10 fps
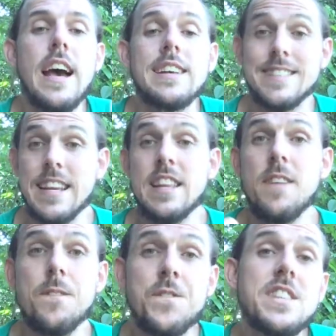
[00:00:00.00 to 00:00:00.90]
selling
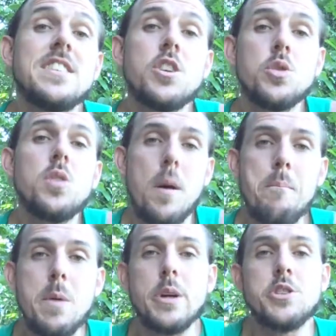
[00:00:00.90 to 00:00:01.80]
physical
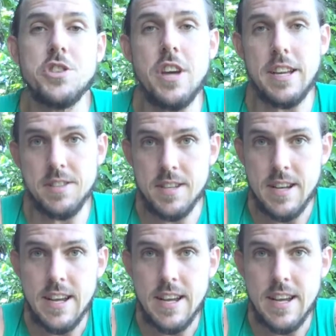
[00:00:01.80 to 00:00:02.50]
merchandise,